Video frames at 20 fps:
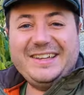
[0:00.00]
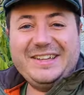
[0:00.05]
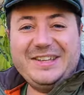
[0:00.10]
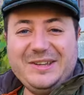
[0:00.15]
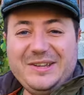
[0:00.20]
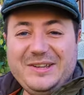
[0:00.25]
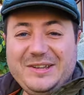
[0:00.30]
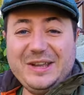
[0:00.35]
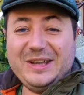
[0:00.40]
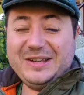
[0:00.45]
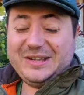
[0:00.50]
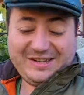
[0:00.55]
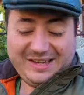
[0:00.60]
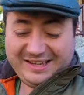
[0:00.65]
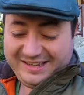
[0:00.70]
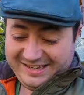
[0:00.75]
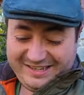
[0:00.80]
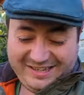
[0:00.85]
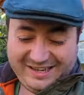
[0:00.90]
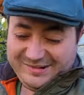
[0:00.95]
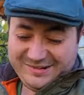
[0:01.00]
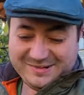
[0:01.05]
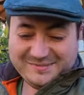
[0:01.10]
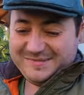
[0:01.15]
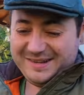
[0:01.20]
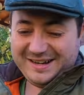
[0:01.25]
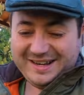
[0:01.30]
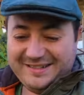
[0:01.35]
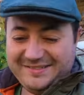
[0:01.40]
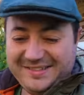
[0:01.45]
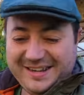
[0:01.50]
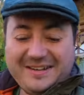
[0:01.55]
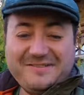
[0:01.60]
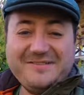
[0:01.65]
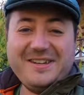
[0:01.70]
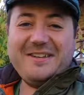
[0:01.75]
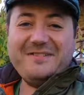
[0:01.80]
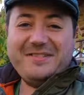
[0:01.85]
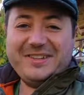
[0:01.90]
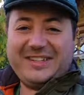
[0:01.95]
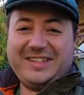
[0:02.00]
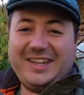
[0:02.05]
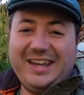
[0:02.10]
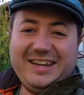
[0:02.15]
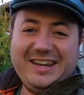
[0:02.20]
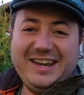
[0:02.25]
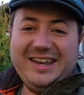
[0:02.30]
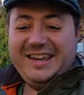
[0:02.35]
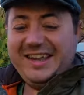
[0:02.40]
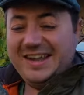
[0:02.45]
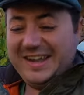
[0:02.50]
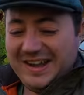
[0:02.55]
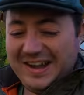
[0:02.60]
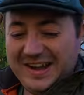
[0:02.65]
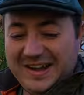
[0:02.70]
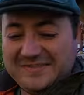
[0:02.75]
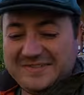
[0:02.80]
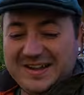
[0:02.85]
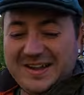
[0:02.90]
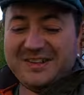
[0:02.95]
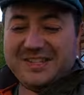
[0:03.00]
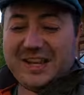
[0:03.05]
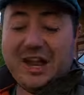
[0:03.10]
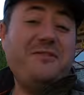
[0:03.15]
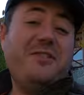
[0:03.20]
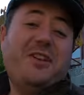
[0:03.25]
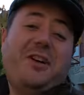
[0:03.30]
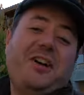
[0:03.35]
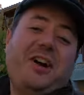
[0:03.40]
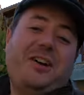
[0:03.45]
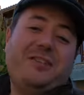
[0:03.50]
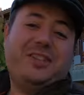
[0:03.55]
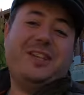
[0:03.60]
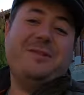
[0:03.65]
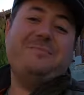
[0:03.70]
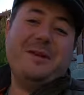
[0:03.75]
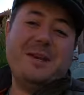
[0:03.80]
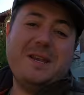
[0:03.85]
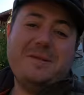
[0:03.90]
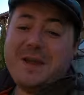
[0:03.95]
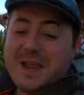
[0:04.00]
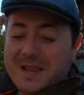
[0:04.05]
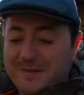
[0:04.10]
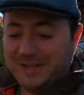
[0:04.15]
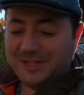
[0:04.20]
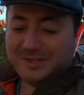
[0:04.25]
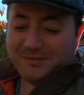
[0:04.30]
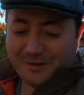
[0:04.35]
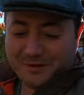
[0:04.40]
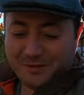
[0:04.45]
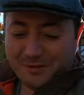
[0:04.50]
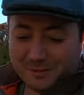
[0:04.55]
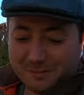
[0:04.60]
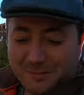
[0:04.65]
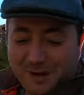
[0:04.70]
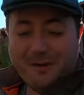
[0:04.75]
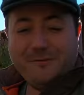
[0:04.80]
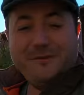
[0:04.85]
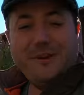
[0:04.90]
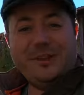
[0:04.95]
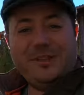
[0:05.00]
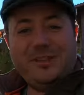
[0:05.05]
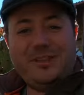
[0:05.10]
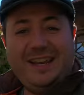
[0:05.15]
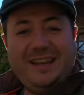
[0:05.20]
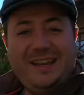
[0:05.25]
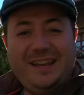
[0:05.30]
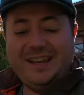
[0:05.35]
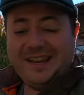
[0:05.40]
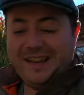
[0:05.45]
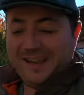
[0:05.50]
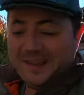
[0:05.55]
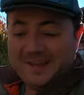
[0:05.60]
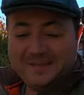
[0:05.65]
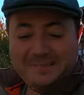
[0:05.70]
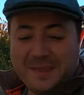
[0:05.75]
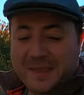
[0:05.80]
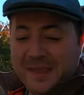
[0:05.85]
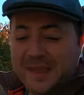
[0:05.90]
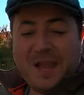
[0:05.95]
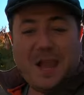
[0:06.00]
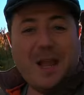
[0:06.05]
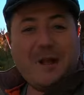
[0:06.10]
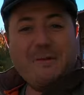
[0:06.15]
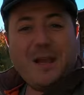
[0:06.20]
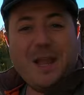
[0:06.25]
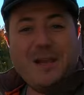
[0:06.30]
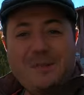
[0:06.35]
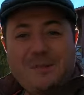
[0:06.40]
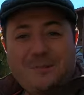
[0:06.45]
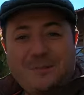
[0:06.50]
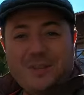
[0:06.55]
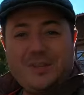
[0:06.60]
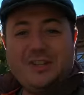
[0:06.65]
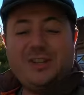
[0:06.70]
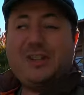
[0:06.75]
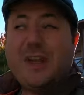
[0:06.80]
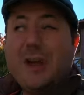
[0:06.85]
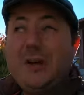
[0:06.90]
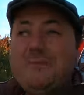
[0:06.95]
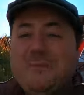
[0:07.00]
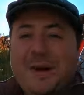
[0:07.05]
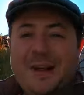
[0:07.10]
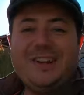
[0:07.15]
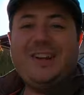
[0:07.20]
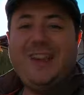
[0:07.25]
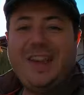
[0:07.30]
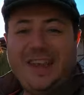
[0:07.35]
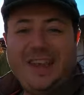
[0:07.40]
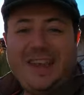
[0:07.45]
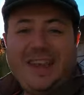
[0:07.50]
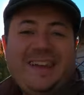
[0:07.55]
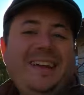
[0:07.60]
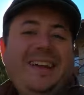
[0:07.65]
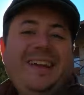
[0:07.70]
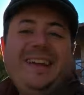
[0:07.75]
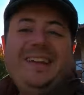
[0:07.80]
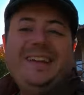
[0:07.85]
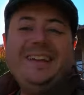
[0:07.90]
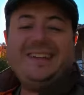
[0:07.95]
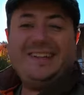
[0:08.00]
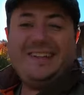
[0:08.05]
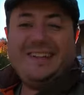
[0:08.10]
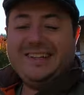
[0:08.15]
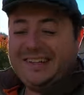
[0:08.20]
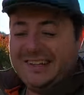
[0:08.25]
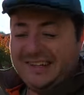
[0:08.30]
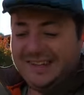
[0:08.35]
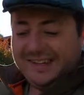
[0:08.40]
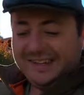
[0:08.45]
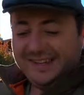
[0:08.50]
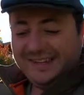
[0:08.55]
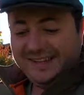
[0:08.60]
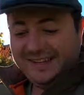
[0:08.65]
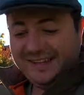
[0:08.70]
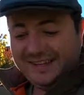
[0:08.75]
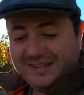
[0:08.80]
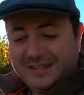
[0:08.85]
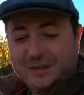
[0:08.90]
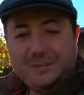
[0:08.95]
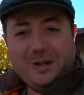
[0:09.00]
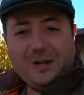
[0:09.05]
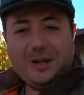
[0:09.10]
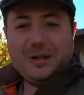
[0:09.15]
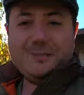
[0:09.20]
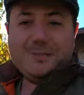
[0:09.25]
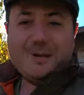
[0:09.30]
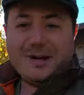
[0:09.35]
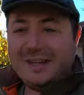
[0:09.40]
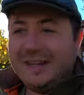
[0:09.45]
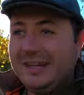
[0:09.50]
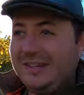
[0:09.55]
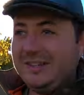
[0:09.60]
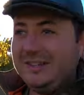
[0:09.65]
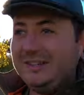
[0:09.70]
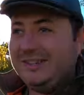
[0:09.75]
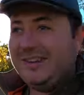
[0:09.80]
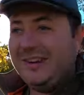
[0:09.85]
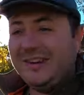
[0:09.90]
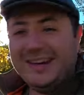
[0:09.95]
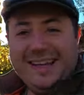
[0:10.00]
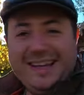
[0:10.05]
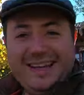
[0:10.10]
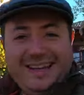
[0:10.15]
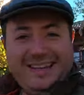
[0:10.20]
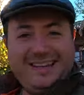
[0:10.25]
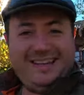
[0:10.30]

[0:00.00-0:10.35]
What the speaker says: You wouldn't believe it. I've never seen, I've not that I've seen many babies, of course, but I've not seen uh, a baby with so much hair. She's my little monkey. She's got